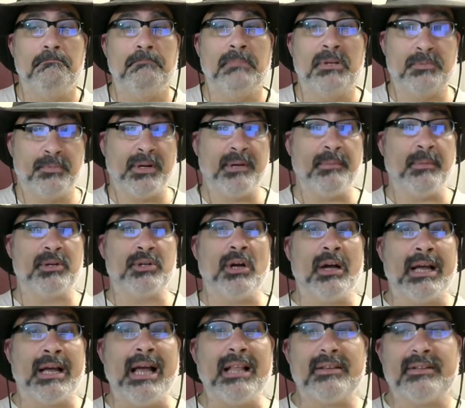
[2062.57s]
pretty much all I
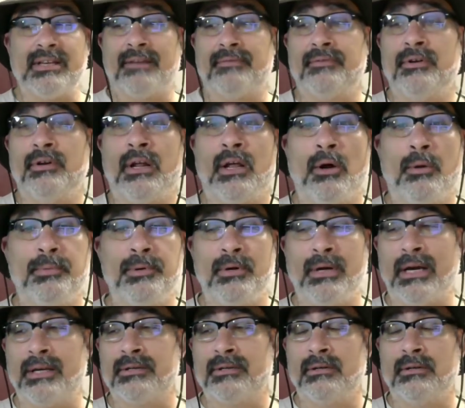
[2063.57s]
got this afternoon. I hope you
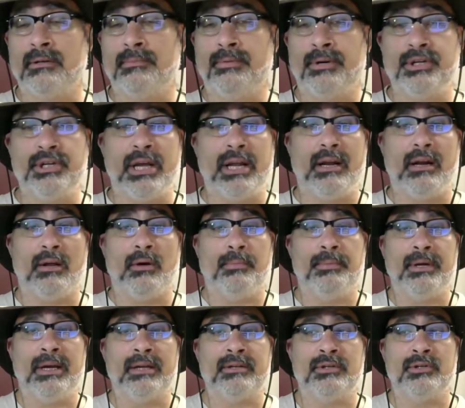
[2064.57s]
guys appreciate it. I hope you
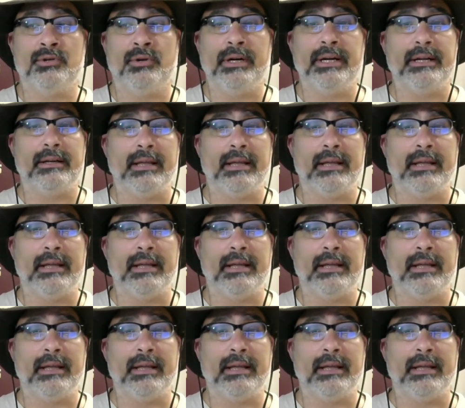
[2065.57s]
guys enjoyed it.